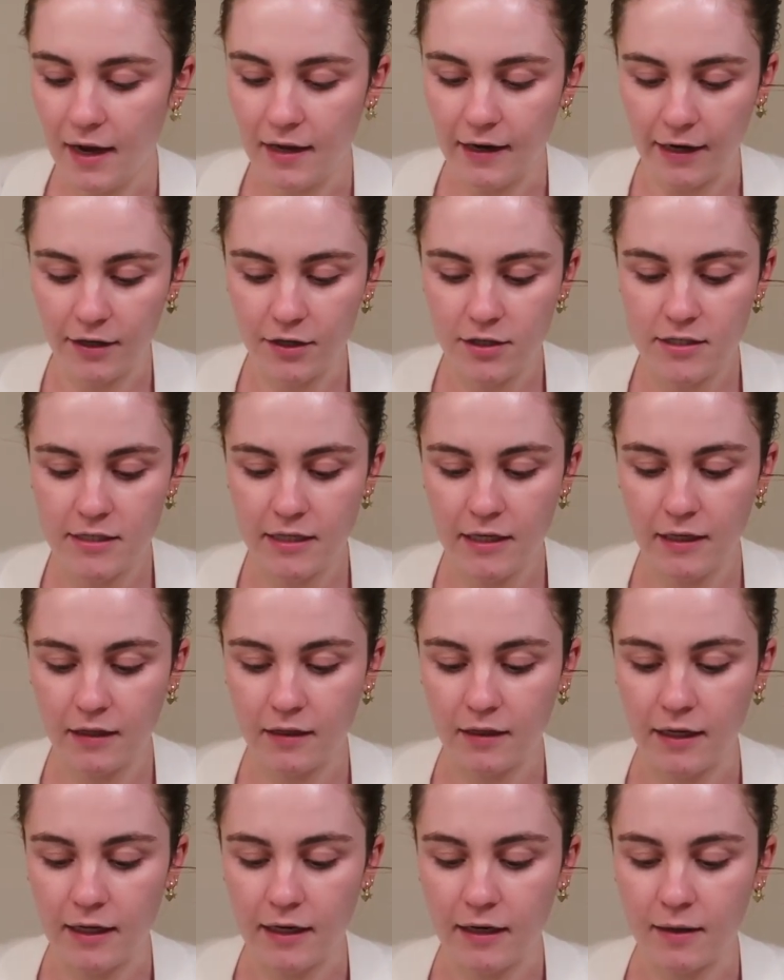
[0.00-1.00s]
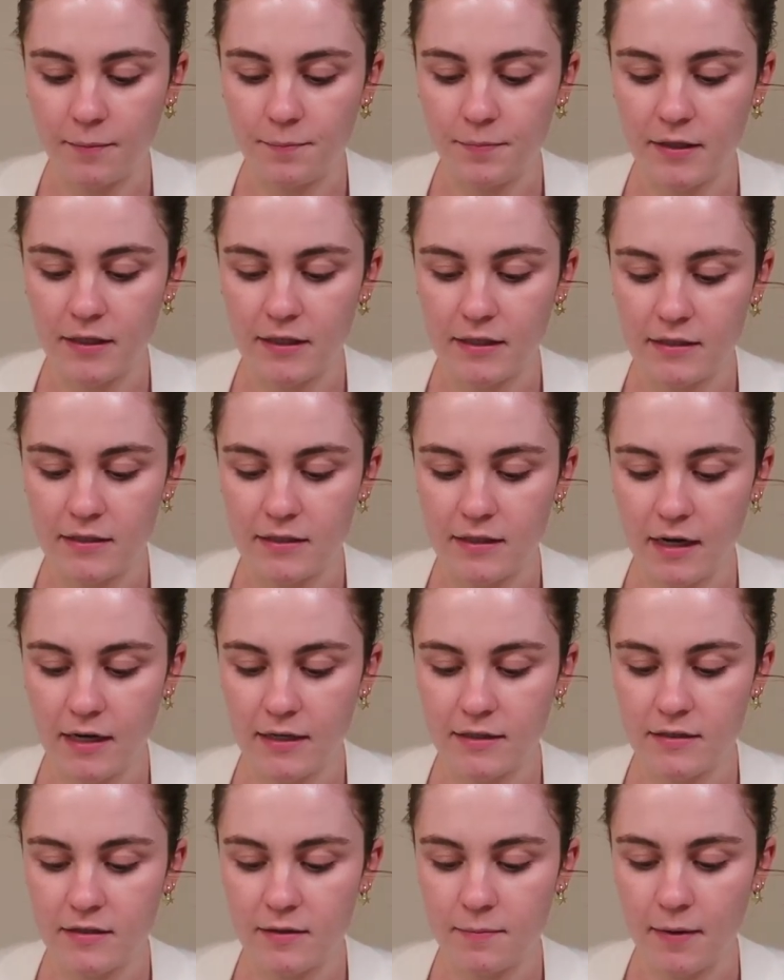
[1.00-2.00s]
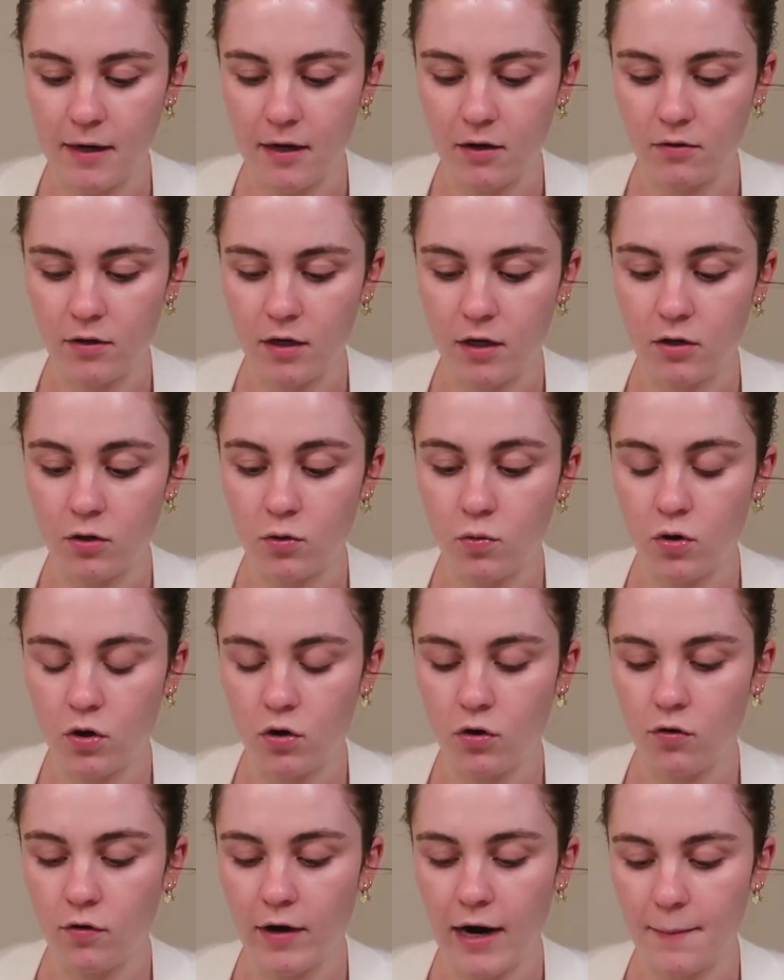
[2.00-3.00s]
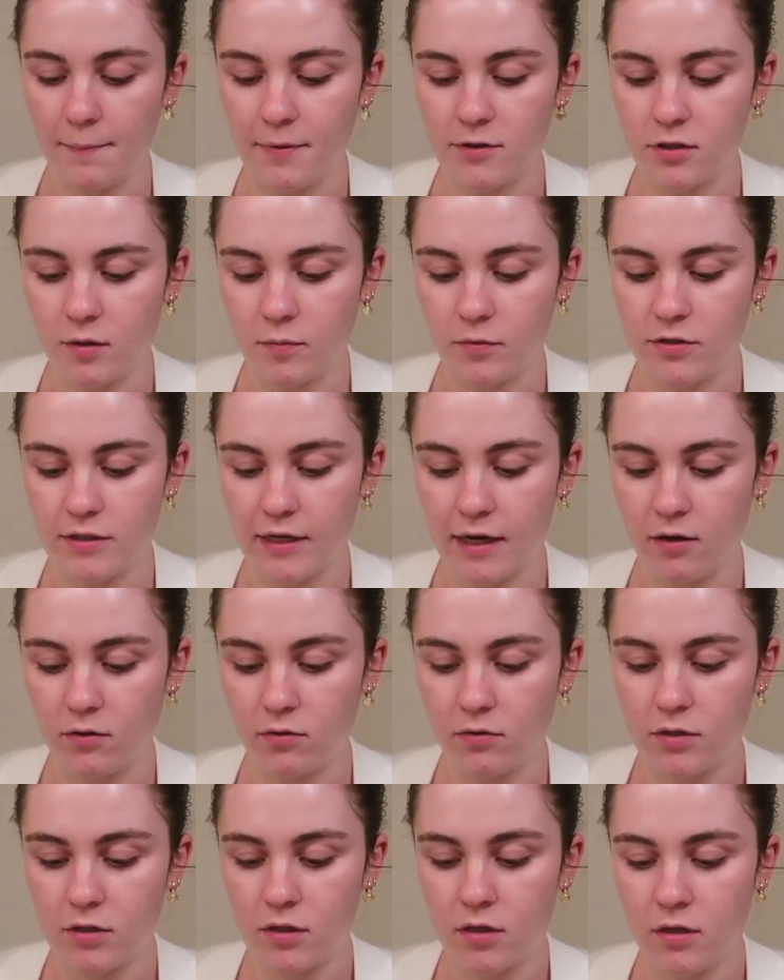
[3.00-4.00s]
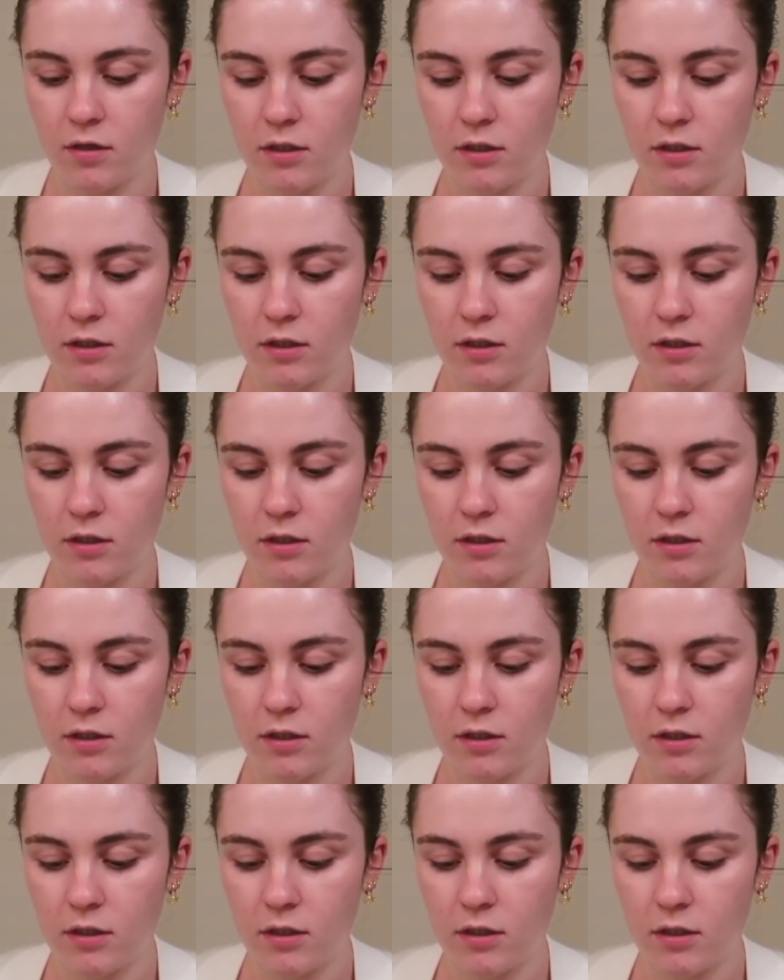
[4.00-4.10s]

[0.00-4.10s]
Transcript: and I just take like a pea-sized amount. Oh crap, it's almost out.